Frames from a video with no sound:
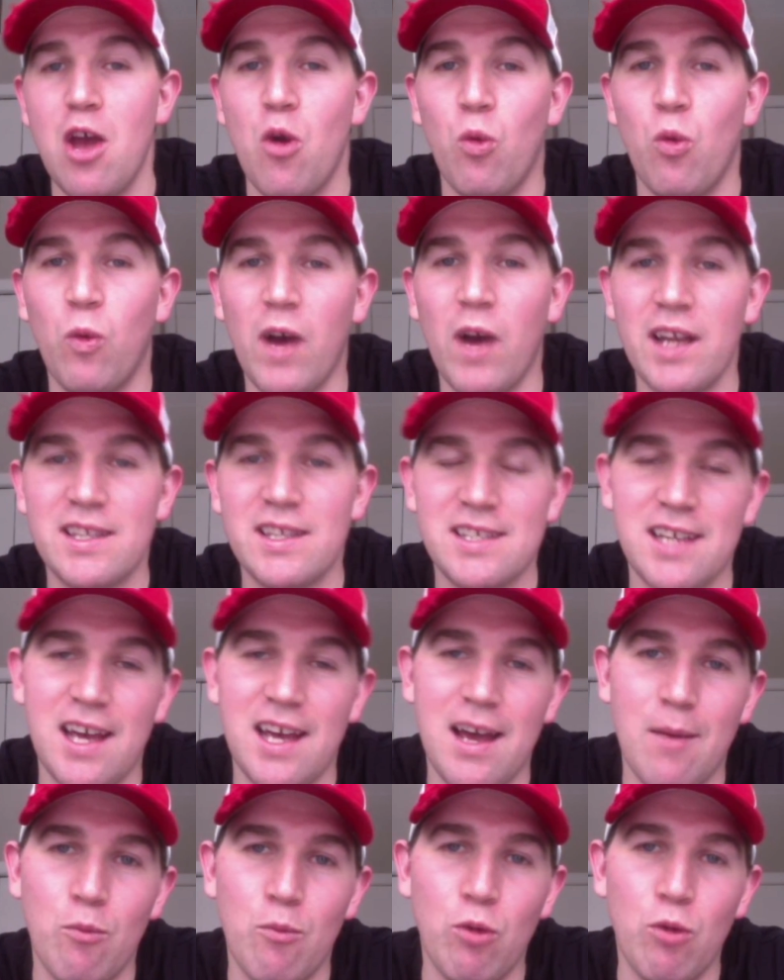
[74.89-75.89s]
what
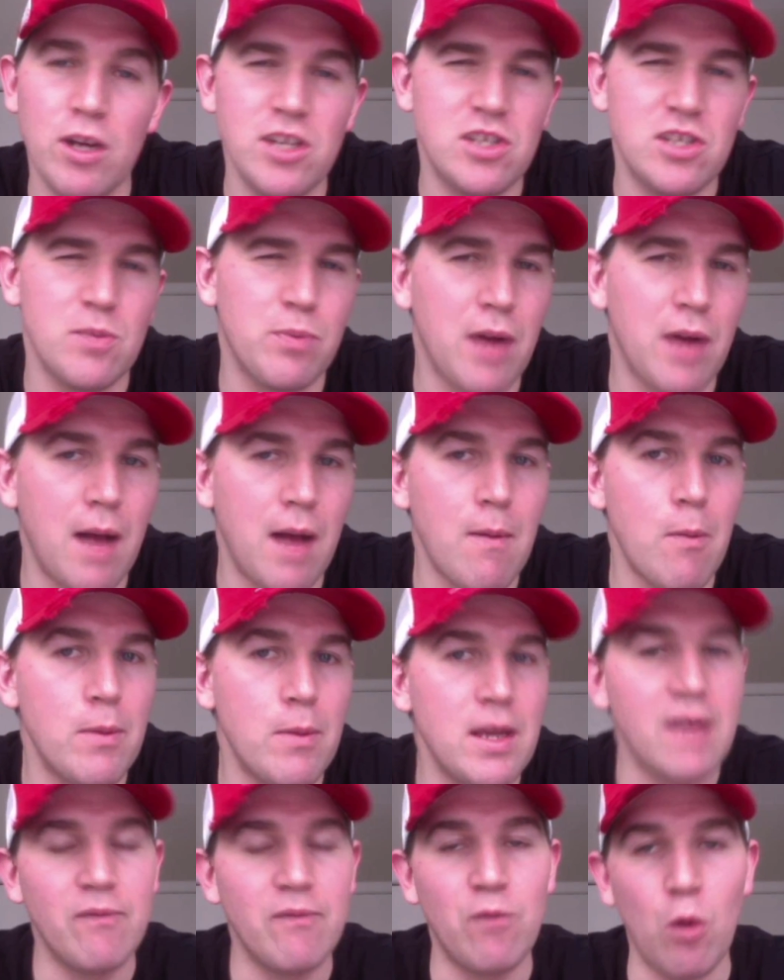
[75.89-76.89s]
you should
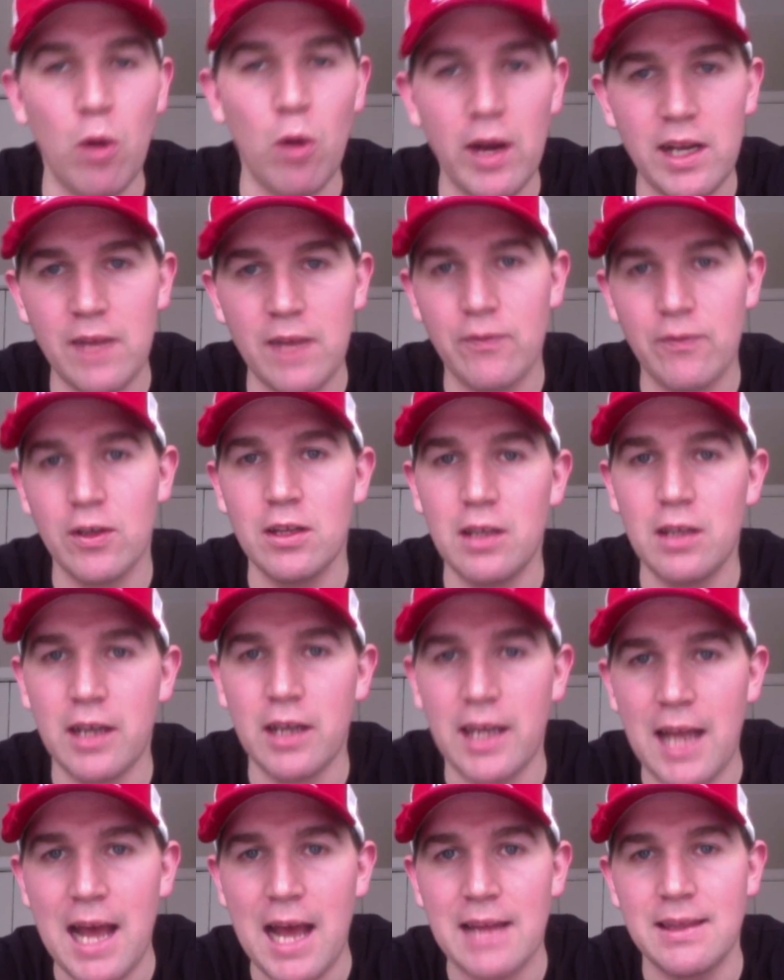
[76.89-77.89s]
probably avoid if you're
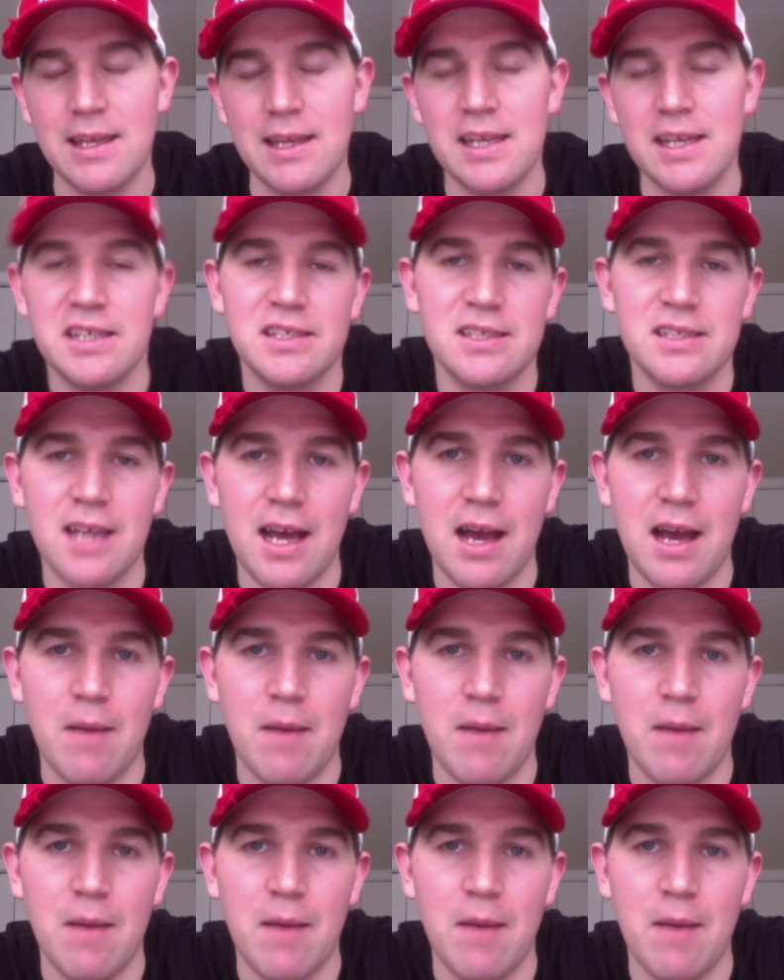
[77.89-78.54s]
looking at this,